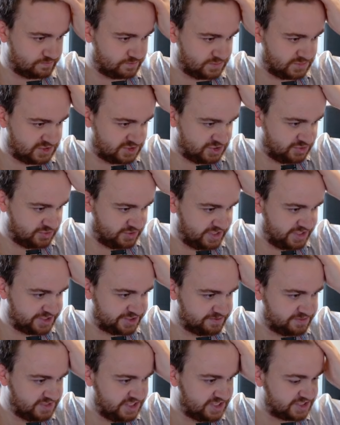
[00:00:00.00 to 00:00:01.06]
I do want to get
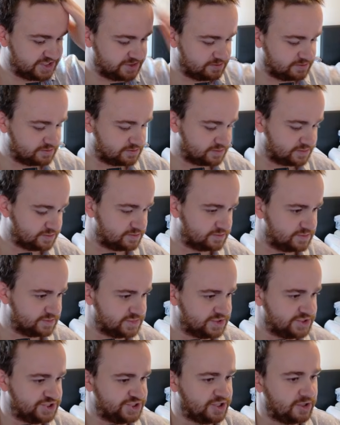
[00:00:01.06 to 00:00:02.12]
some decent
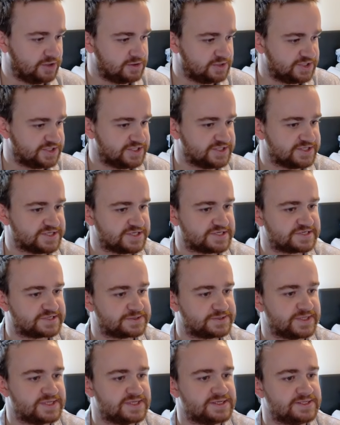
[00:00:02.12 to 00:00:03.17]
chunks into this
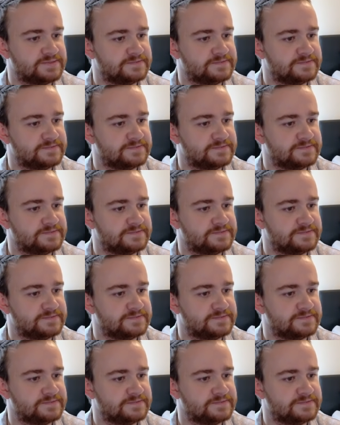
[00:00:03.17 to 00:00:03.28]
fella.